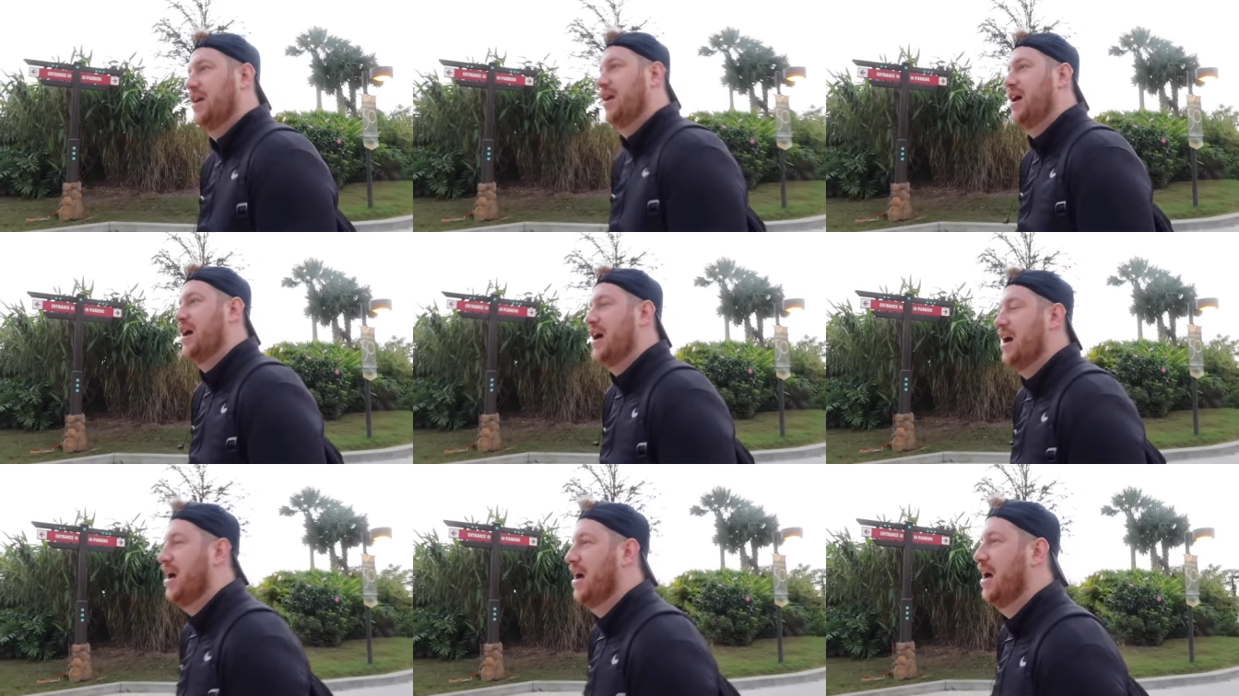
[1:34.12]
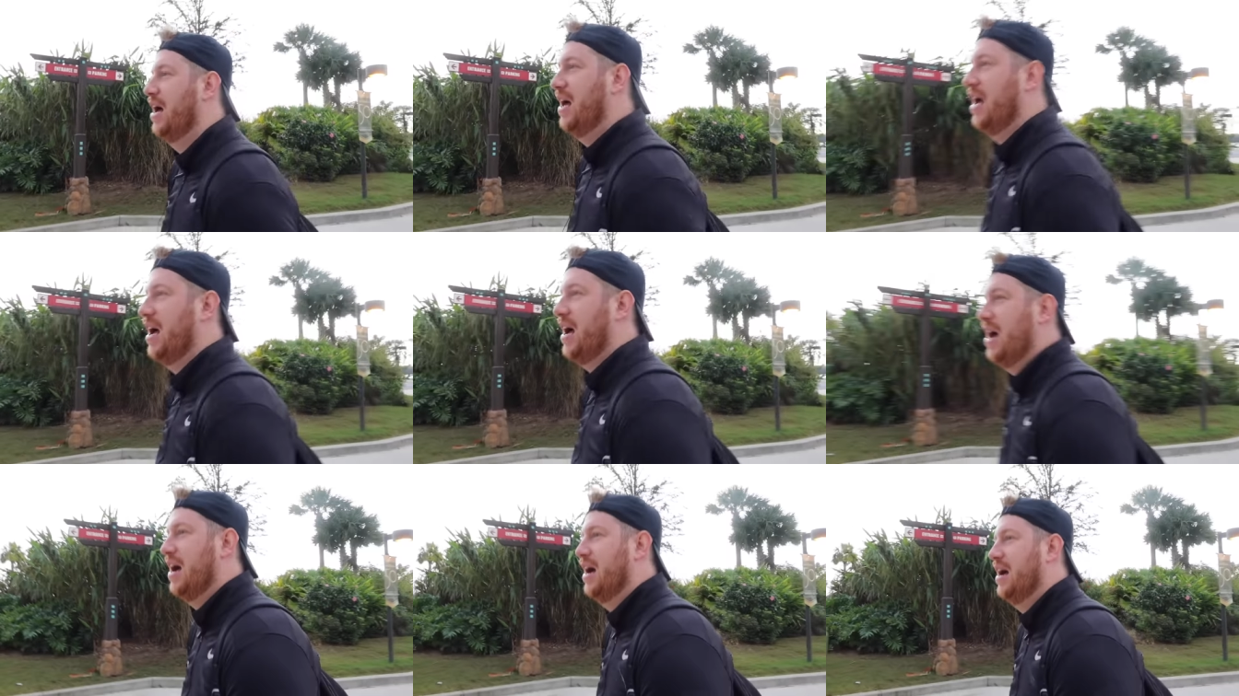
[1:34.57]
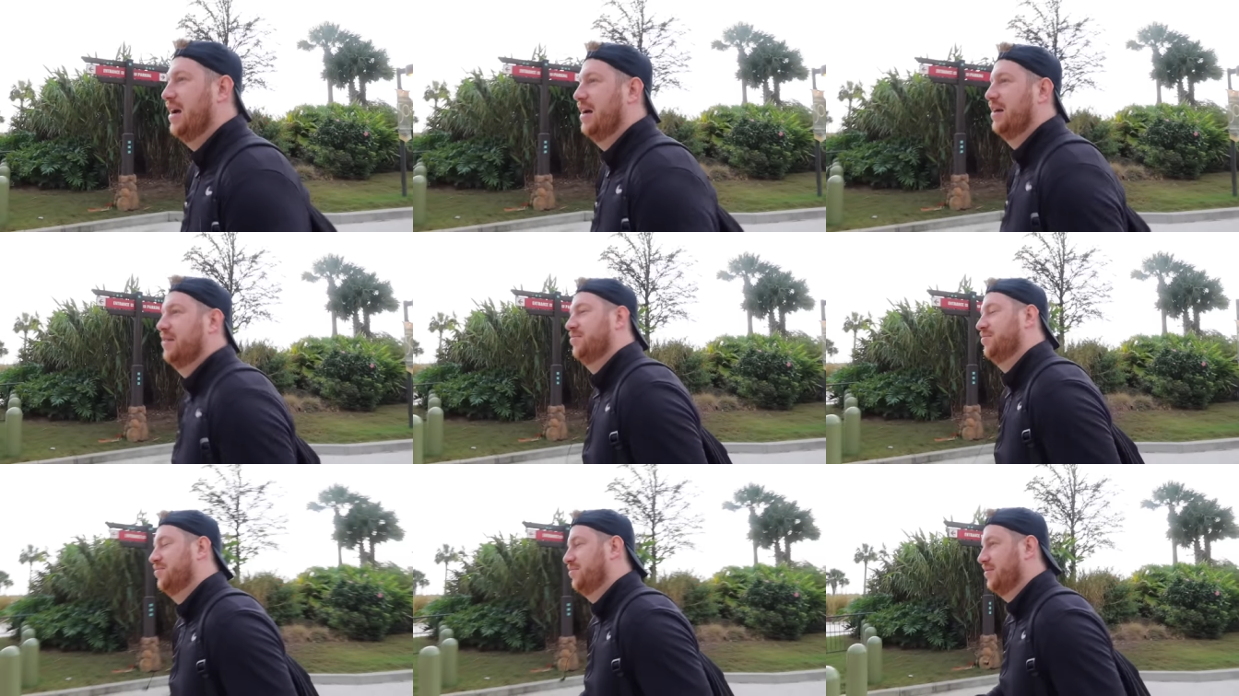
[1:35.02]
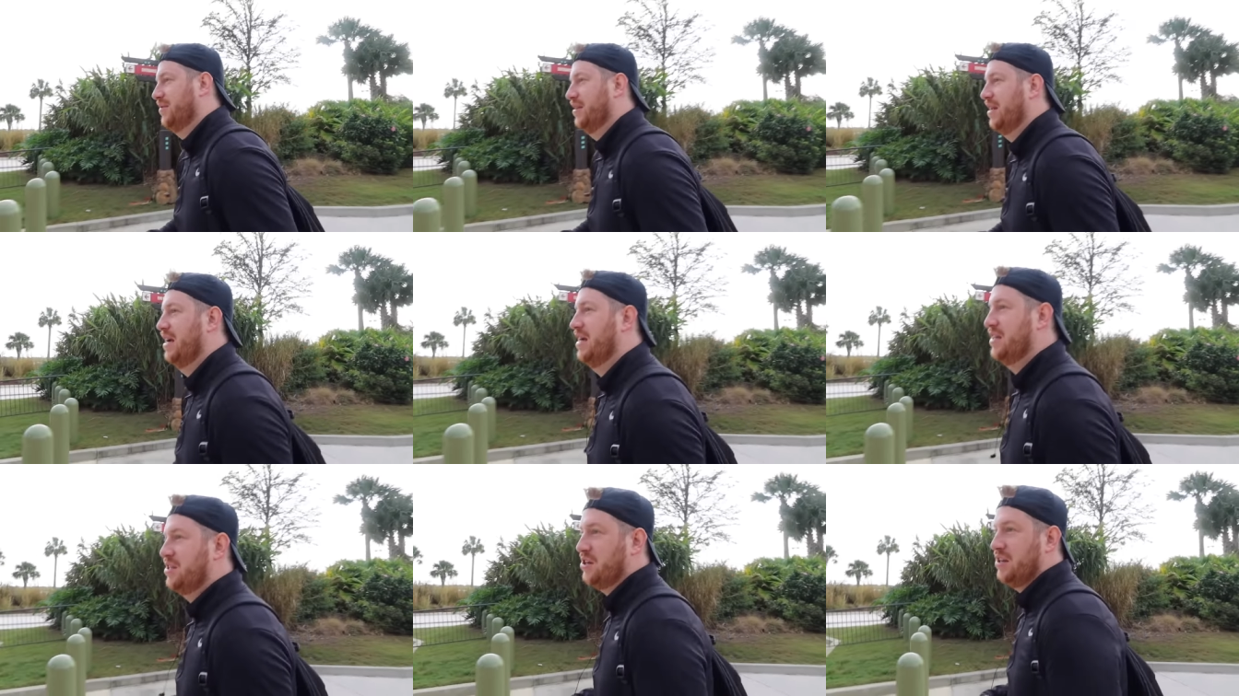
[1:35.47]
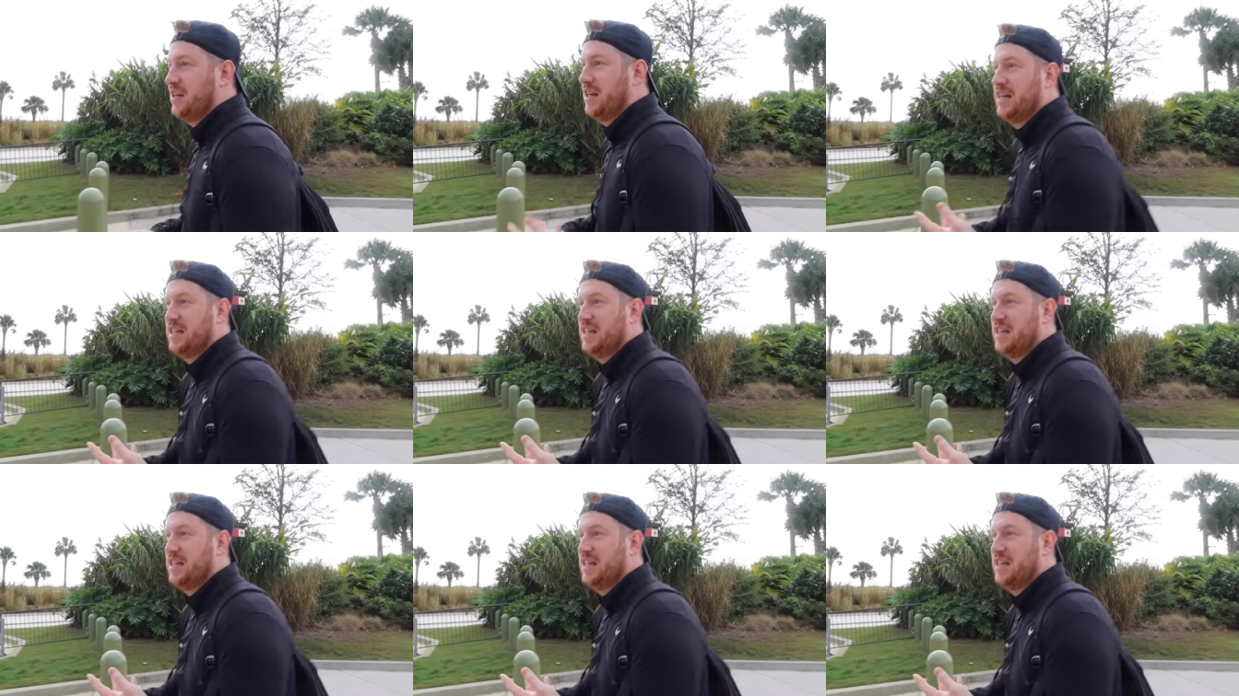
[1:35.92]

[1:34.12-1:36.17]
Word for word: Mickey and Minnie's Runaway Railway. It's got the